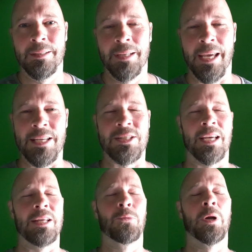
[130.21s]
He
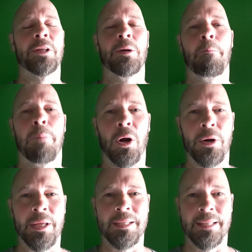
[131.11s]
said he wanted to
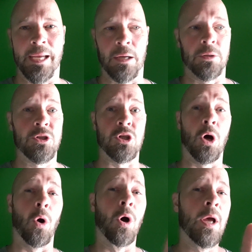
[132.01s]
burn it down.
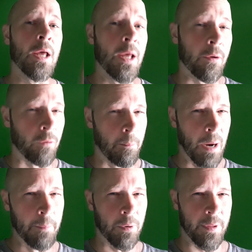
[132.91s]
So
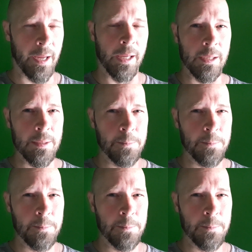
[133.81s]
remember that.